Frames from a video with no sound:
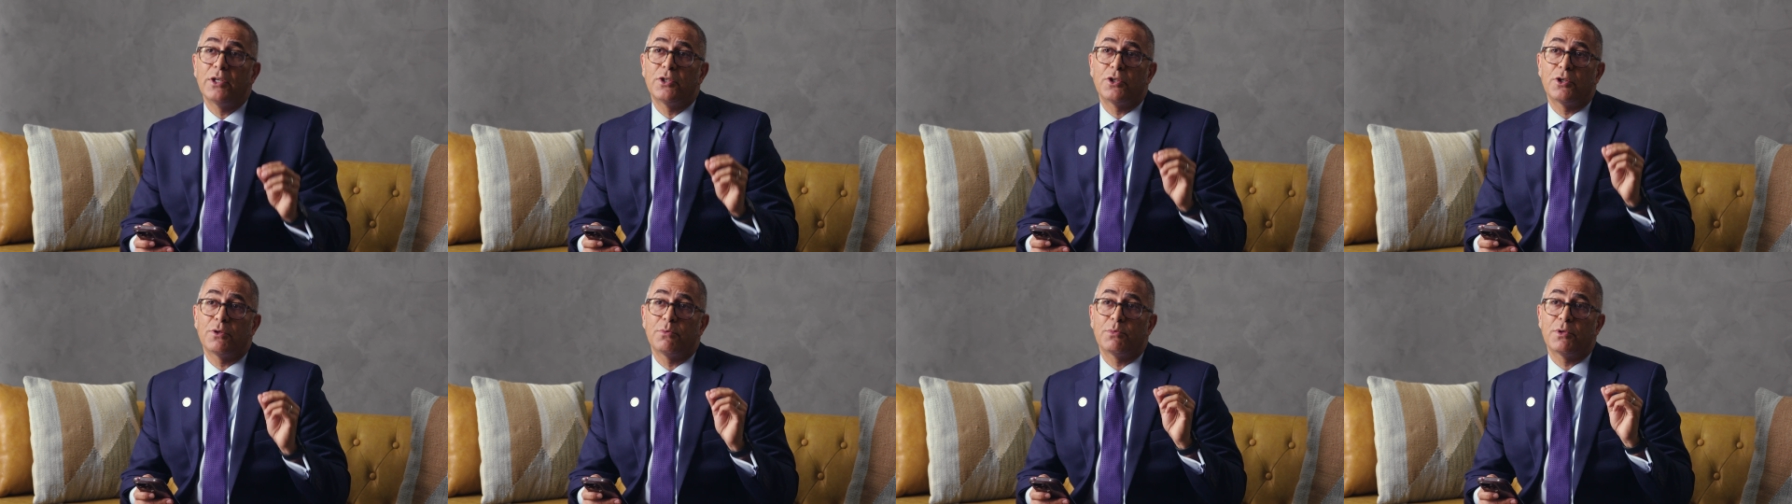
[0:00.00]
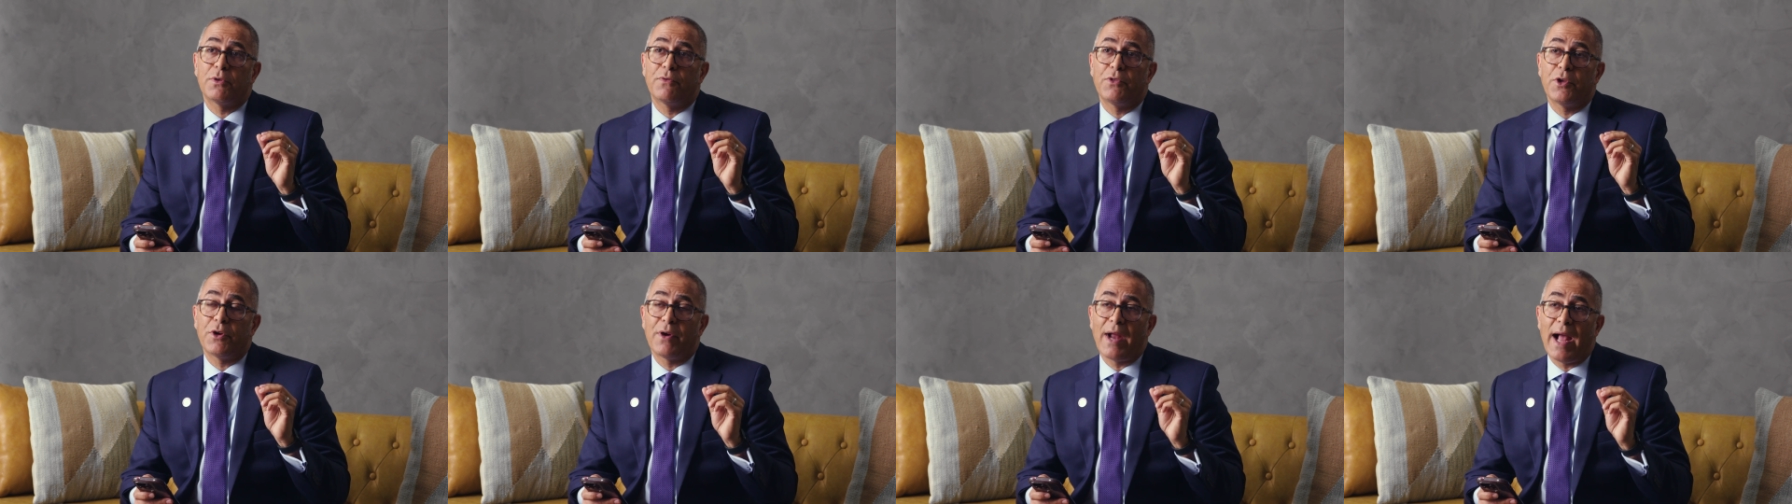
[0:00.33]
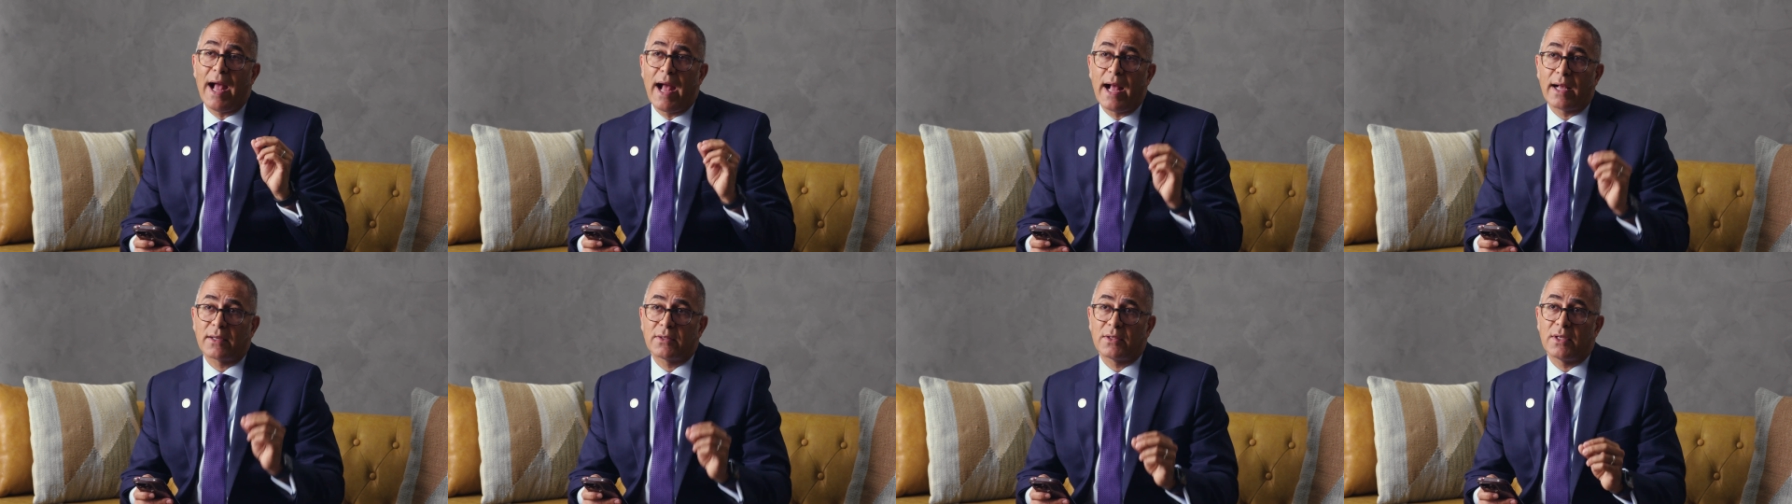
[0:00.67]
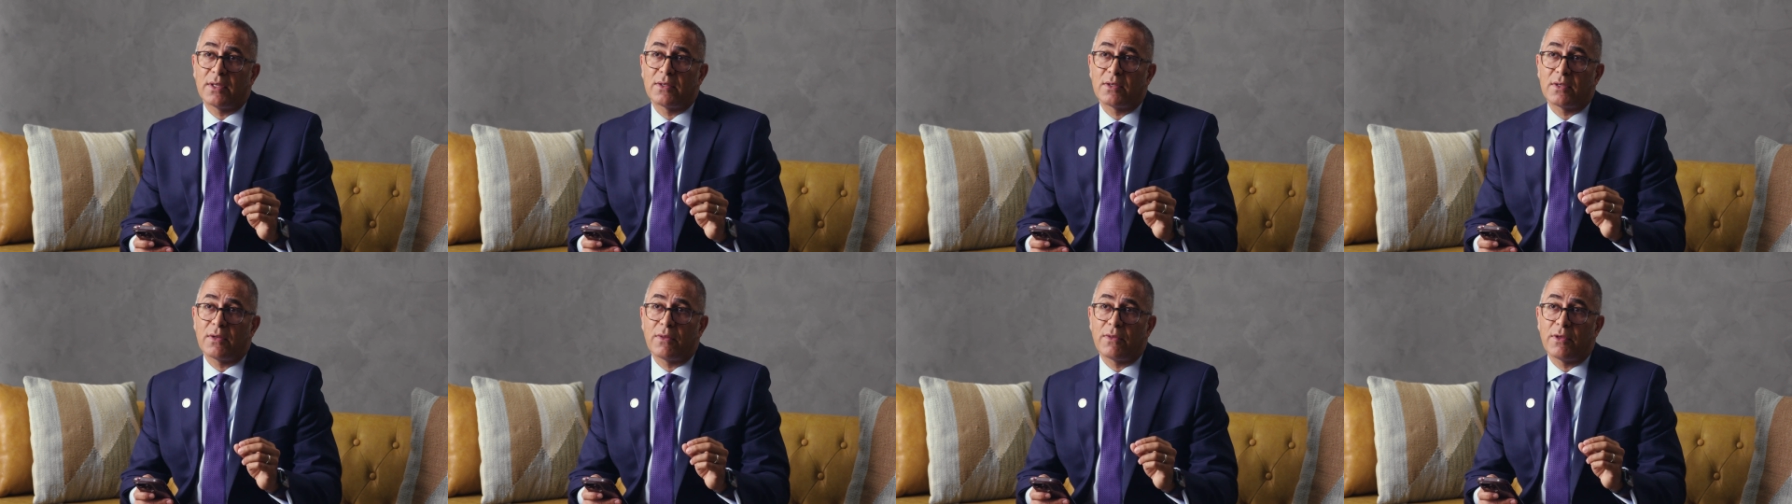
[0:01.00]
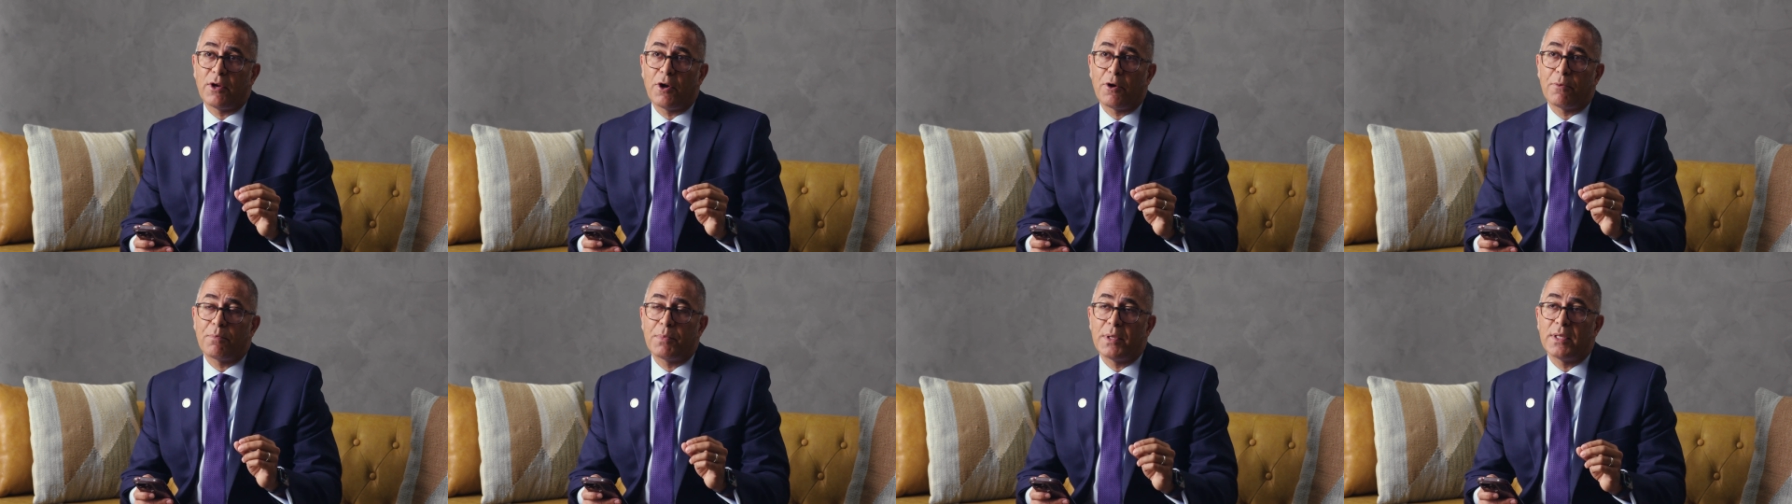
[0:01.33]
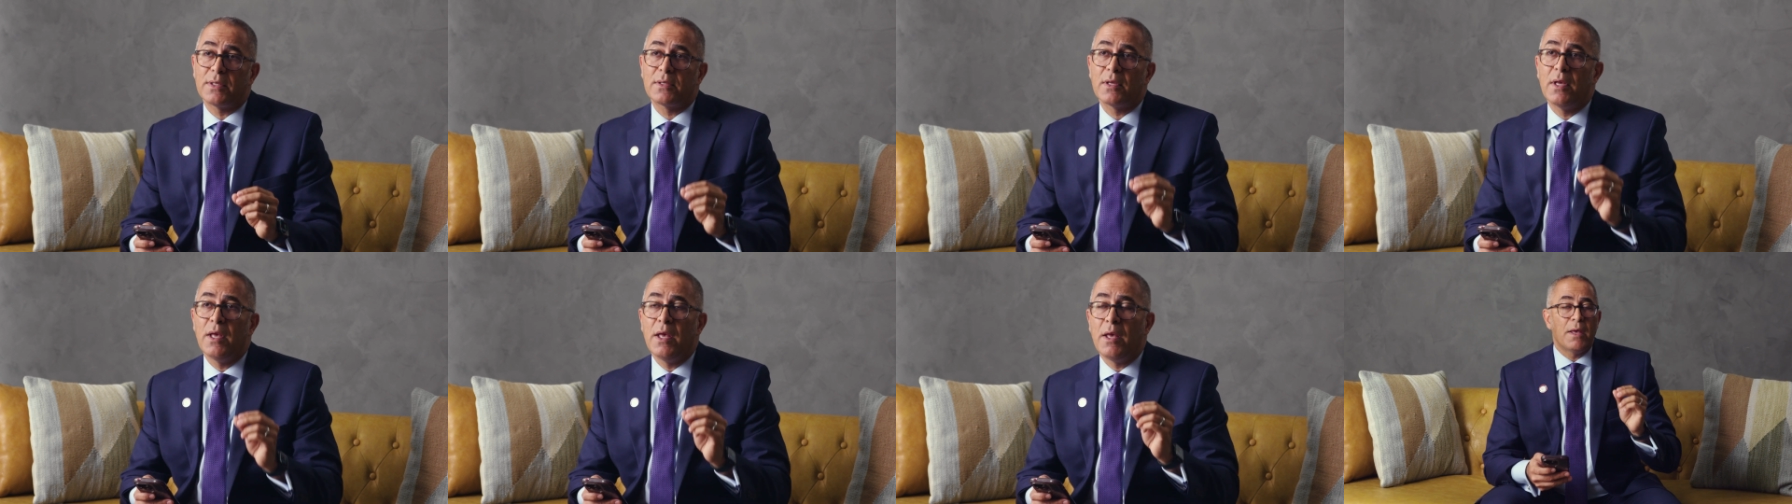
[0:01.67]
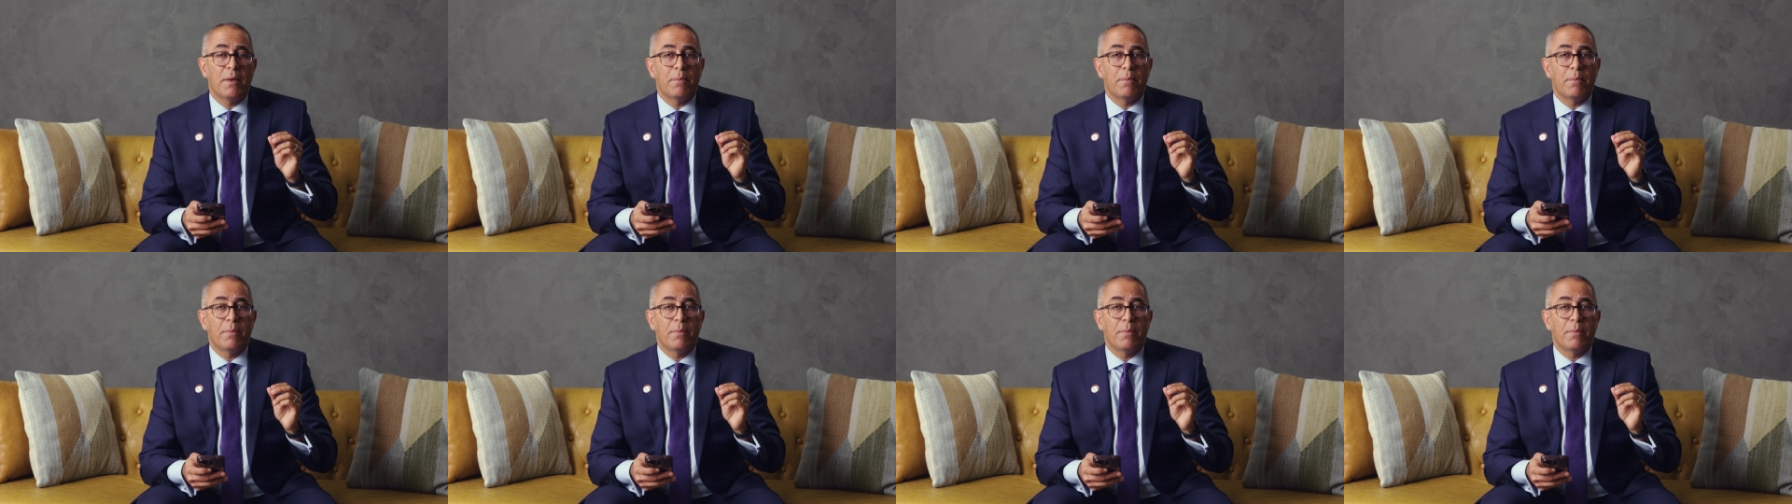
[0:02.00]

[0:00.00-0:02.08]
in terms of their access to therapies